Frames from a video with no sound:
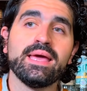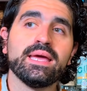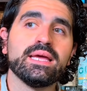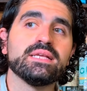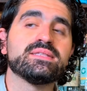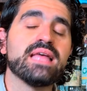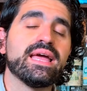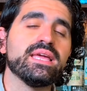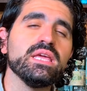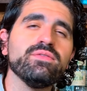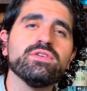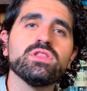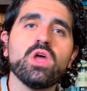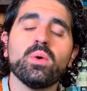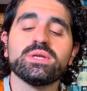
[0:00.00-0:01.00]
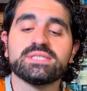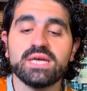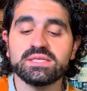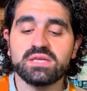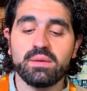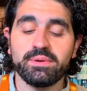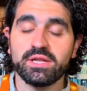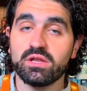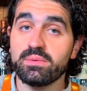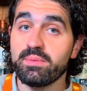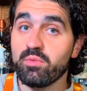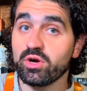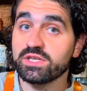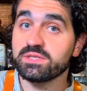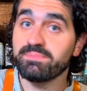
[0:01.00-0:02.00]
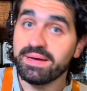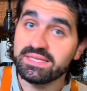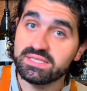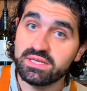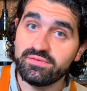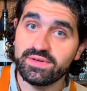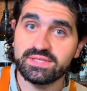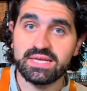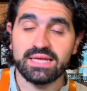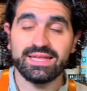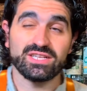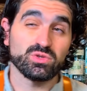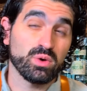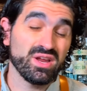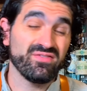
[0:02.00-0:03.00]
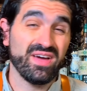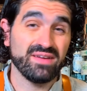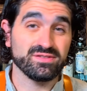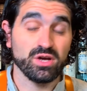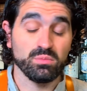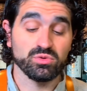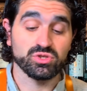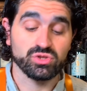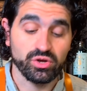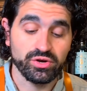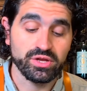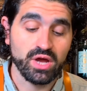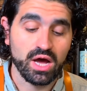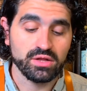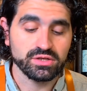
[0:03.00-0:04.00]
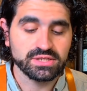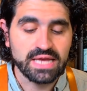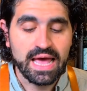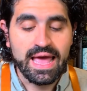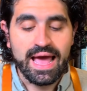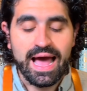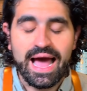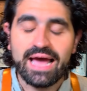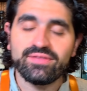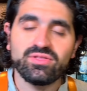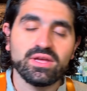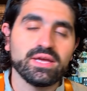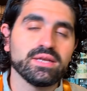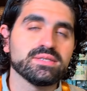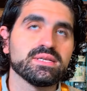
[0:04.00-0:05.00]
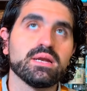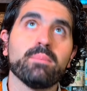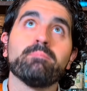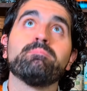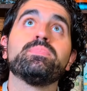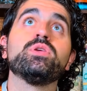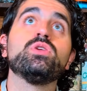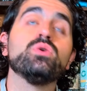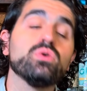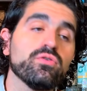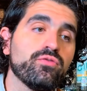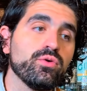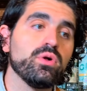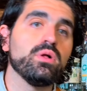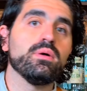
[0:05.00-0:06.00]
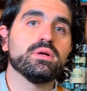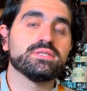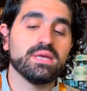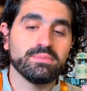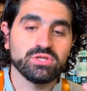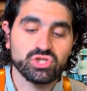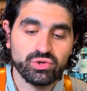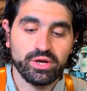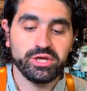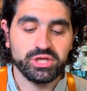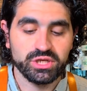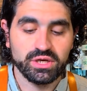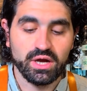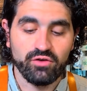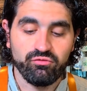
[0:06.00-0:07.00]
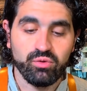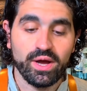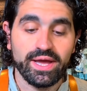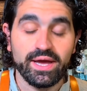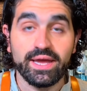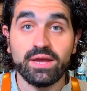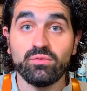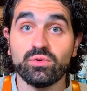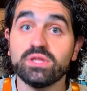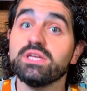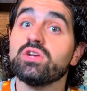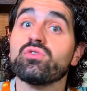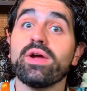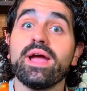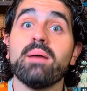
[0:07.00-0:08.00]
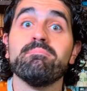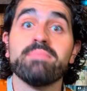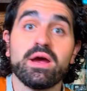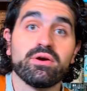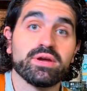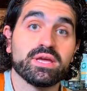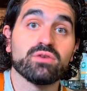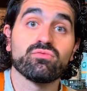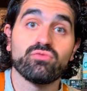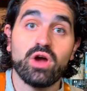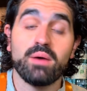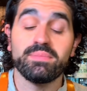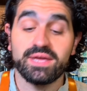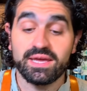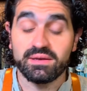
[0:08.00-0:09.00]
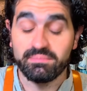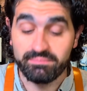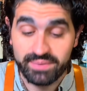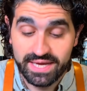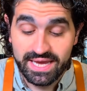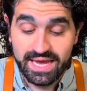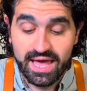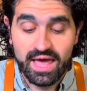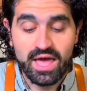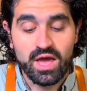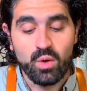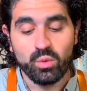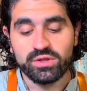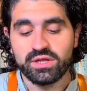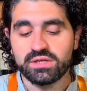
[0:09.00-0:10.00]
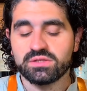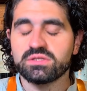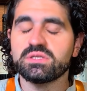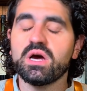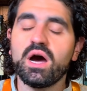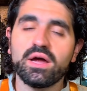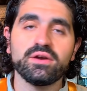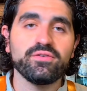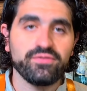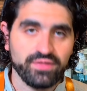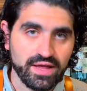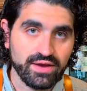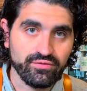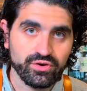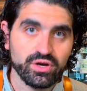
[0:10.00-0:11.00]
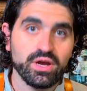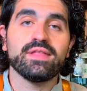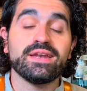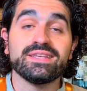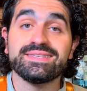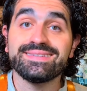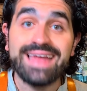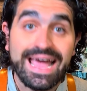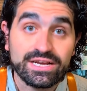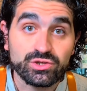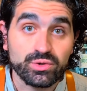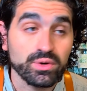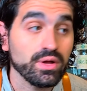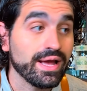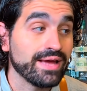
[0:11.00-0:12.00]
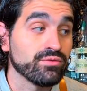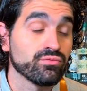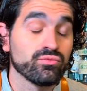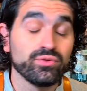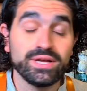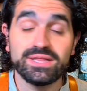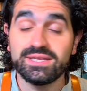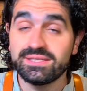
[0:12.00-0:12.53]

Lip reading: is that even though it does come in a little bit more expensive, it's like $25 to almost $30, I think it is a beautiful demonstration of what a really great American rum can be, with a ton of flavor that is natural and really